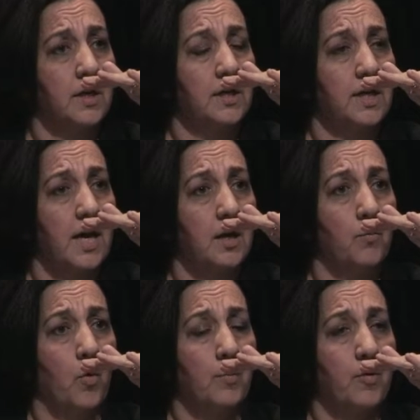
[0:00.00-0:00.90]
indicate
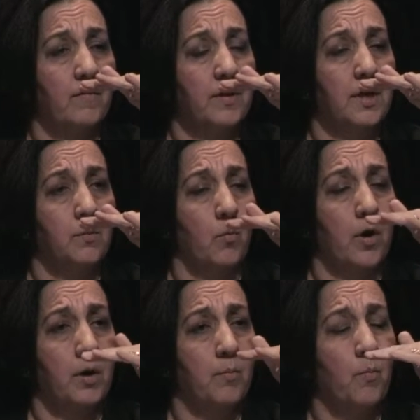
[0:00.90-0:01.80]
more prevalent and
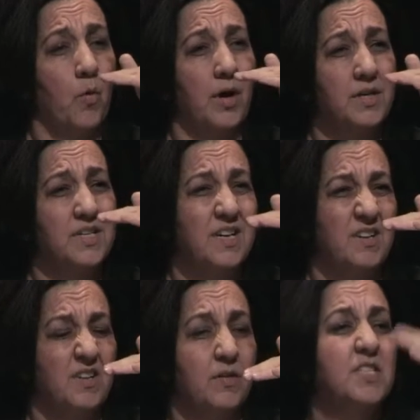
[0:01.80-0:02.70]
more
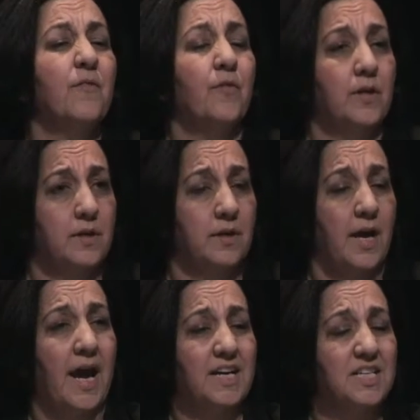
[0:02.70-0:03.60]
different
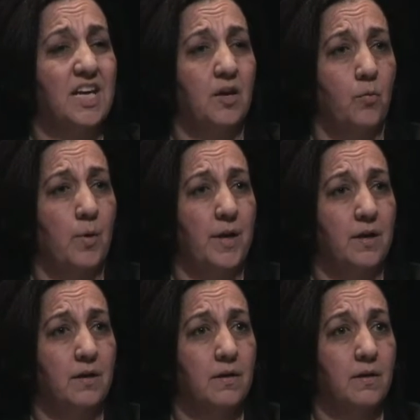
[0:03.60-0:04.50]
acting in women.
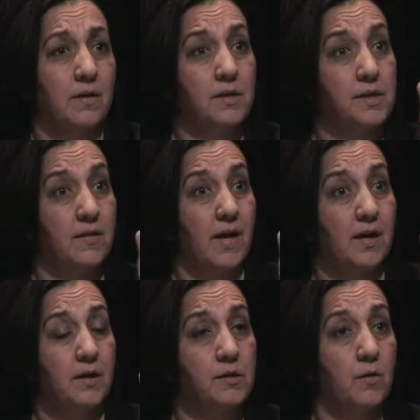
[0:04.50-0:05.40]
See that?
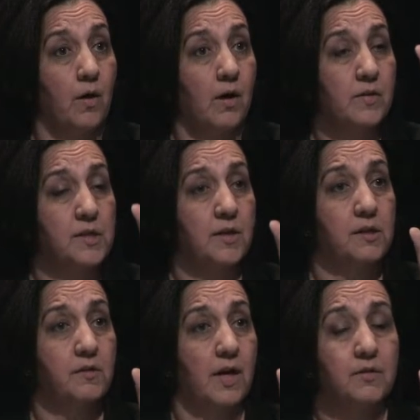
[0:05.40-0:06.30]
So all these
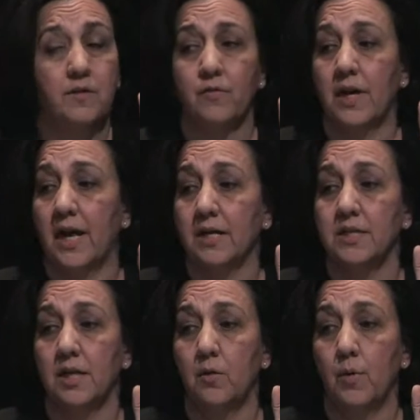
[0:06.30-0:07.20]
things are now different
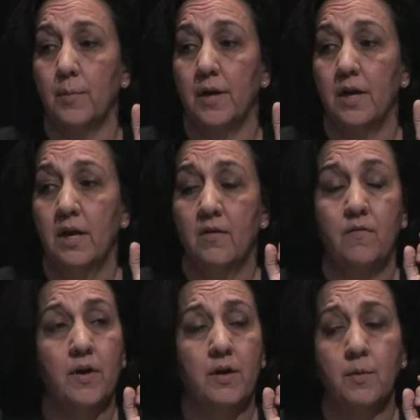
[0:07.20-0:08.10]
acting in women.
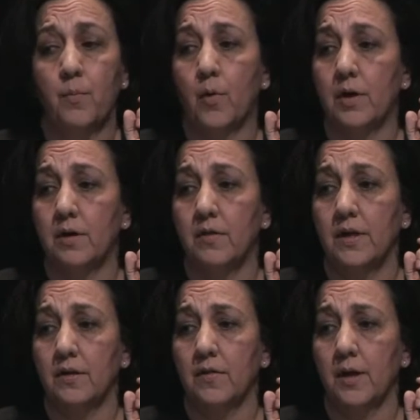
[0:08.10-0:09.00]
Very important
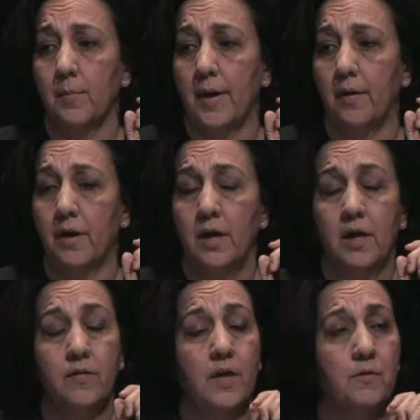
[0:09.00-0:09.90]
thing to think about.
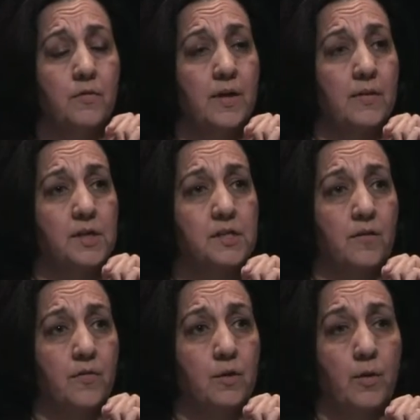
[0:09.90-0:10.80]
The other thing that's
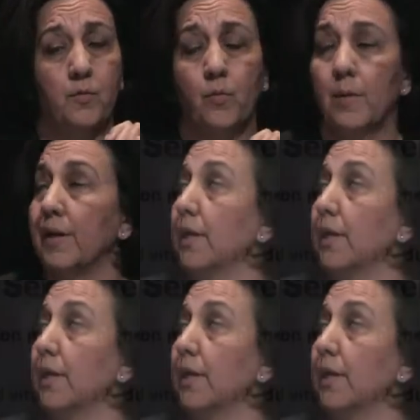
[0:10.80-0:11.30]
different with women,